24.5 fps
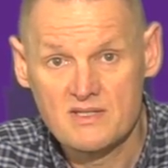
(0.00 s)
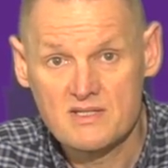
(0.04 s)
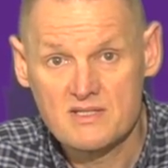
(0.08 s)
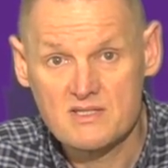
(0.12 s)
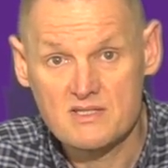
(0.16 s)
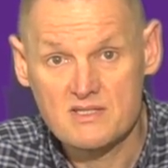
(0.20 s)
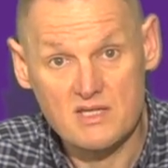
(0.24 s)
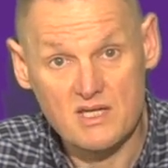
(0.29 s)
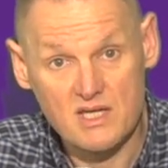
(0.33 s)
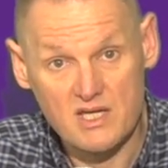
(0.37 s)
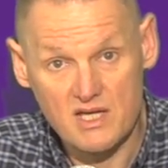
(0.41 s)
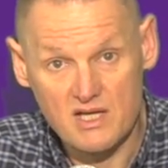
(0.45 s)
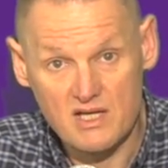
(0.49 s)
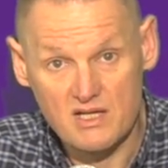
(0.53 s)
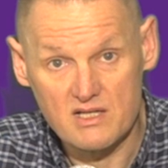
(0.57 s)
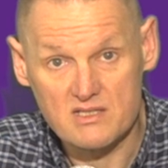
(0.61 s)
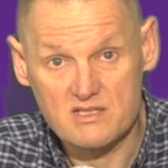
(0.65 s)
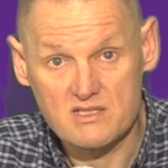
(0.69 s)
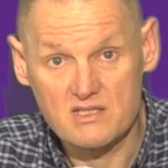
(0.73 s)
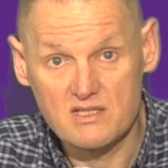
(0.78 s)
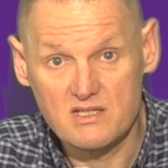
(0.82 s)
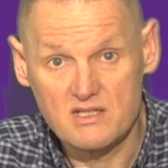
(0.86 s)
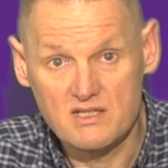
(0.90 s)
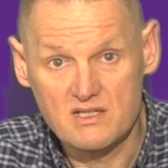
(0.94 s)
Stay
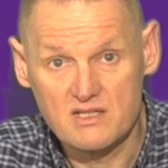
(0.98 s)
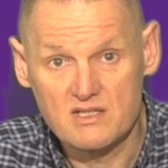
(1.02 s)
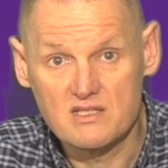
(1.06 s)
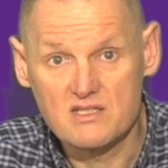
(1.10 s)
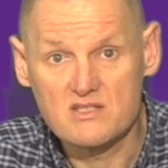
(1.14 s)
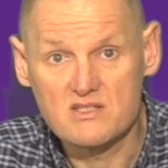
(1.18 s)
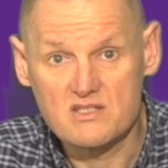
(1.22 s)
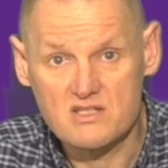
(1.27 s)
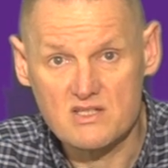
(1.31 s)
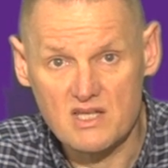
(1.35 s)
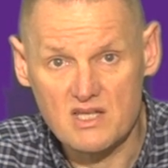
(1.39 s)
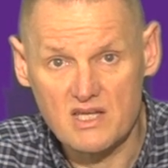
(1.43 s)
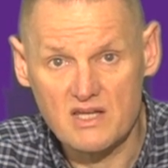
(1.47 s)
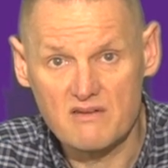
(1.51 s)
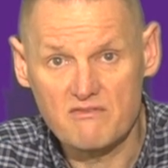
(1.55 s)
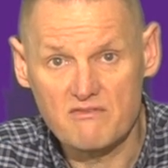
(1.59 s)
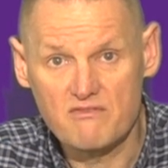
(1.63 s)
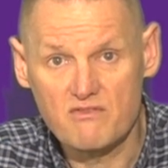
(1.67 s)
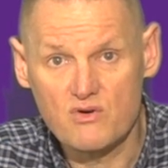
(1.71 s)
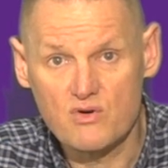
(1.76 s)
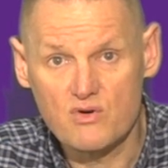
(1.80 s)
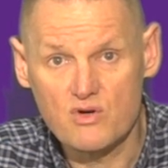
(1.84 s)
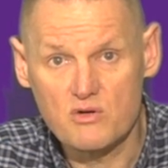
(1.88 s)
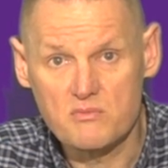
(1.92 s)
healthy and stay
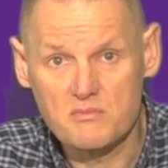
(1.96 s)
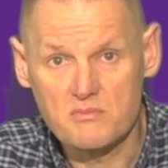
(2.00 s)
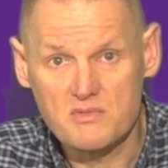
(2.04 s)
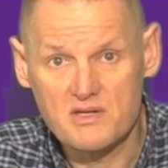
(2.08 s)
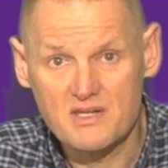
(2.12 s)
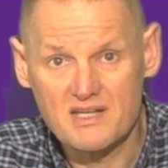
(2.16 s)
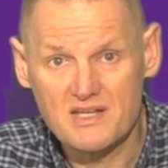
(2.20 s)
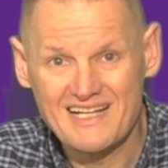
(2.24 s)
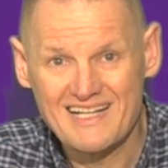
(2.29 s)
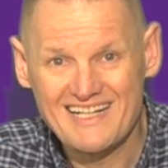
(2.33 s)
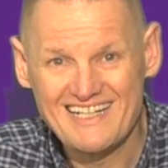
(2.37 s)
informed.